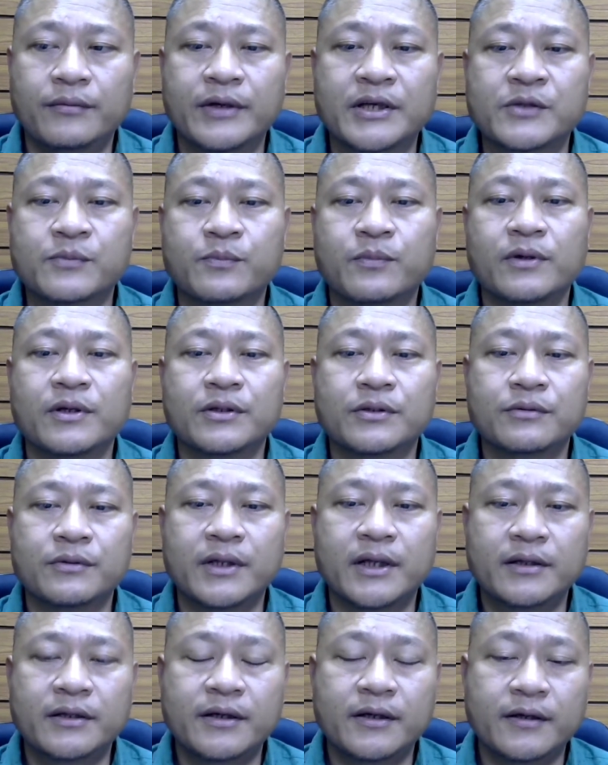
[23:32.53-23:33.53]
respond
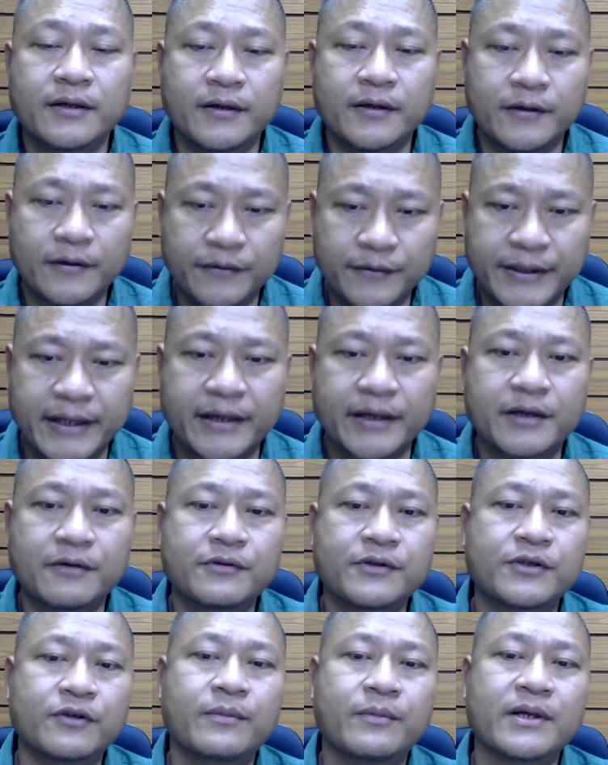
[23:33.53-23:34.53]
to that. Thank
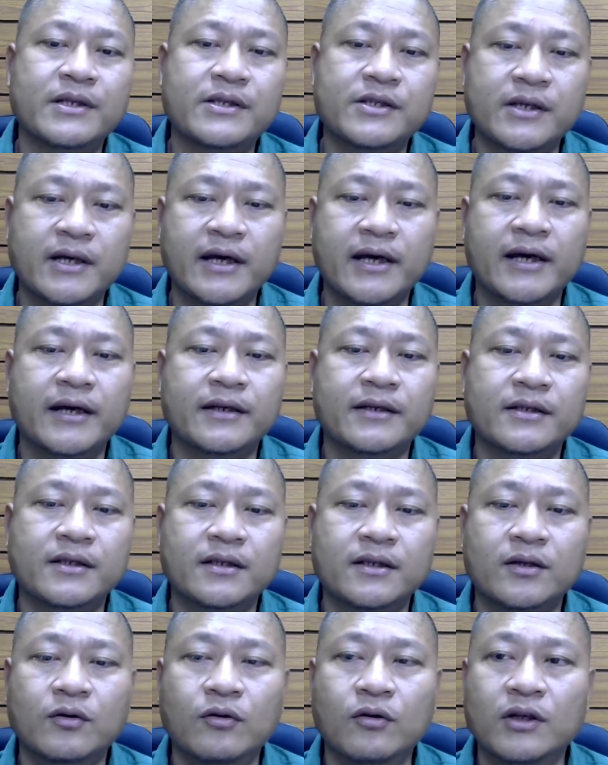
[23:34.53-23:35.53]
you so much,
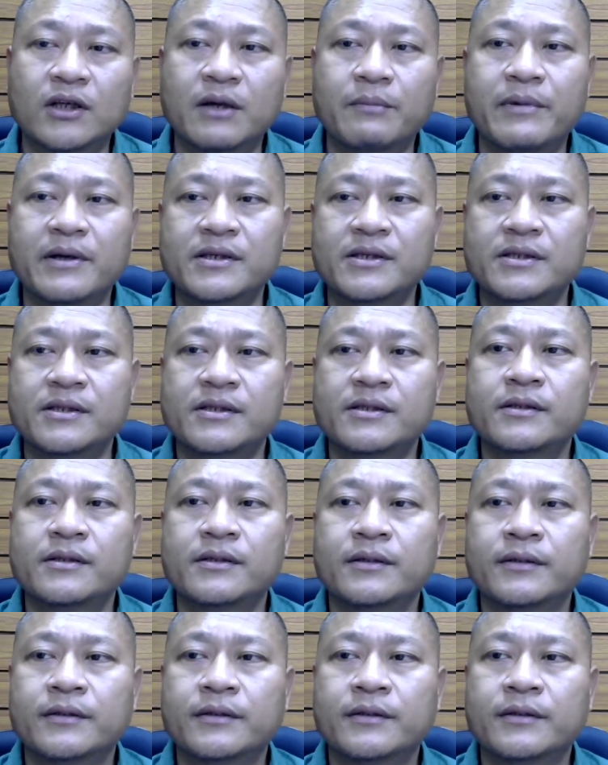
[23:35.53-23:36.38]
and all the best.